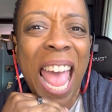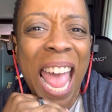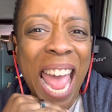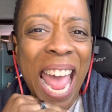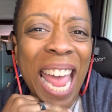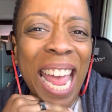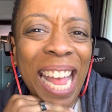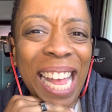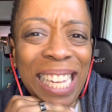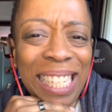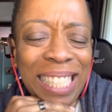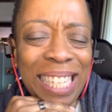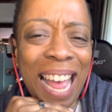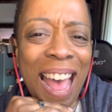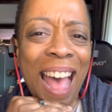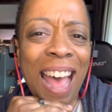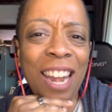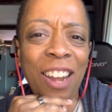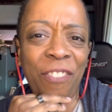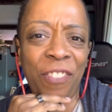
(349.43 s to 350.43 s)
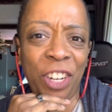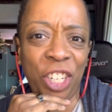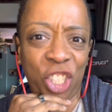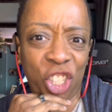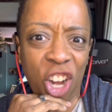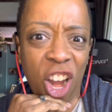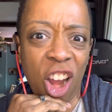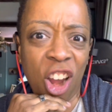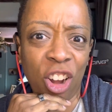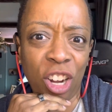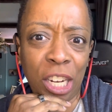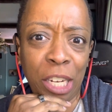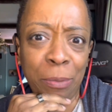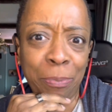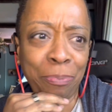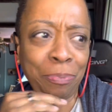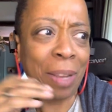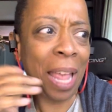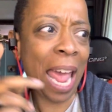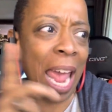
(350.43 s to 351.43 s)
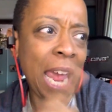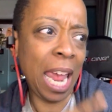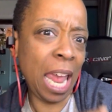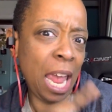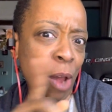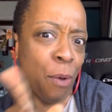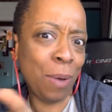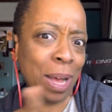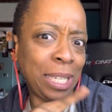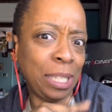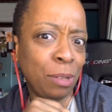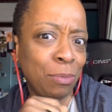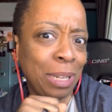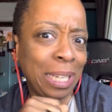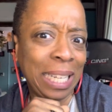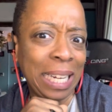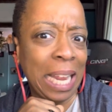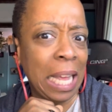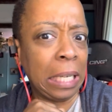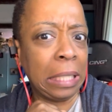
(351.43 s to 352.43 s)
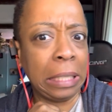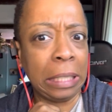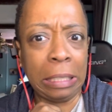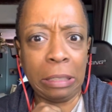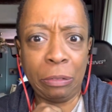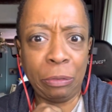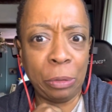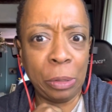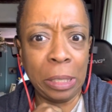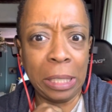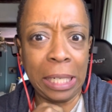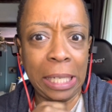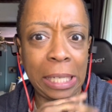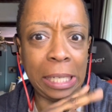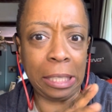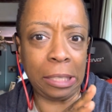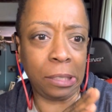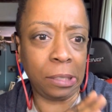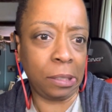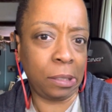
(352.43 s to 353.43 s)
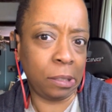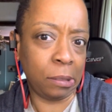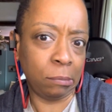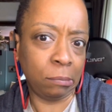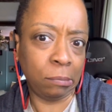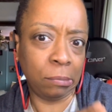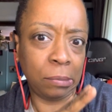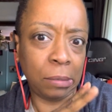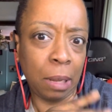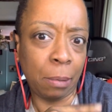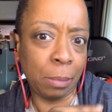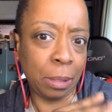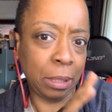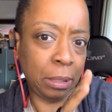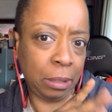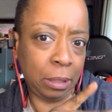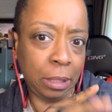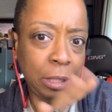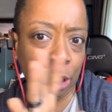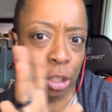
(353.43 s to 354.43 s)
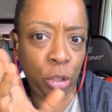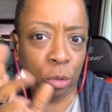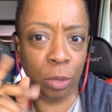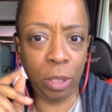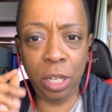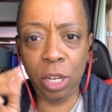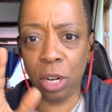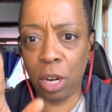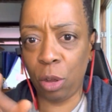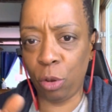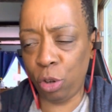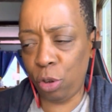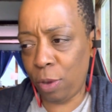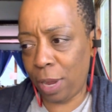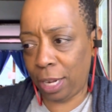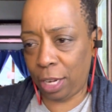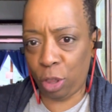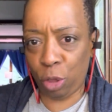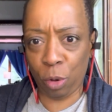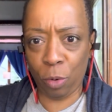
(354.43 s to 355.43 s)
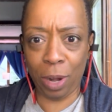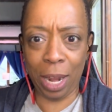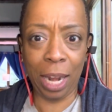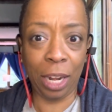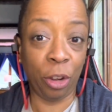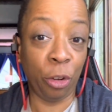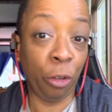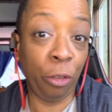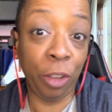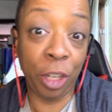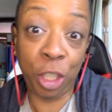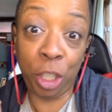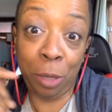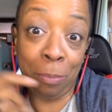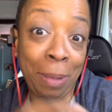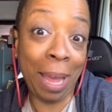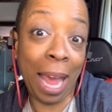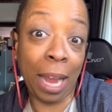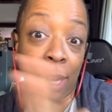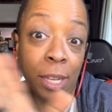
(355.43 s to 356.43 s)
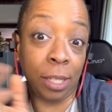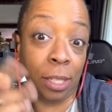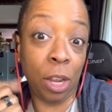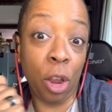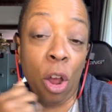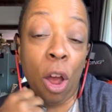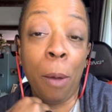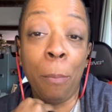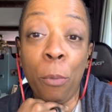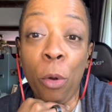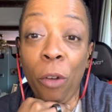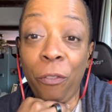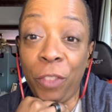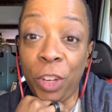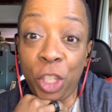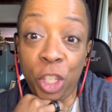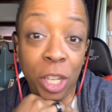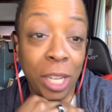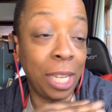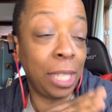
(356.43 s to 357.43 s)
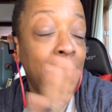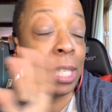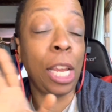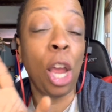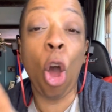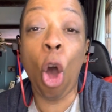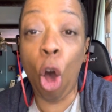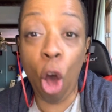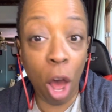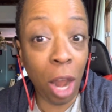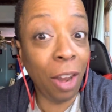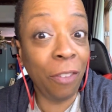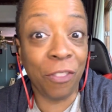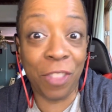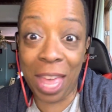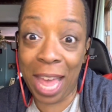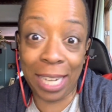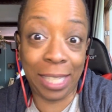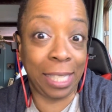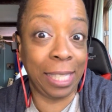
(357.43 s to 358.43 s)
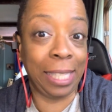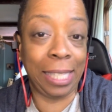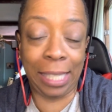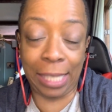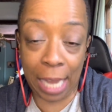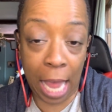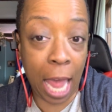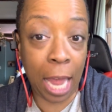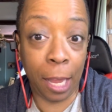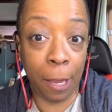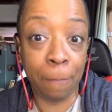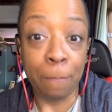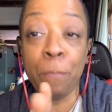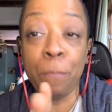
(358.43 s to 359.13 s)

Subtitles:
he's kind of a jerk. And he wasn't really that good at fornication. So I'm going to send you you have to throw that little fishy back because there are more fish in the sea. All of that to say,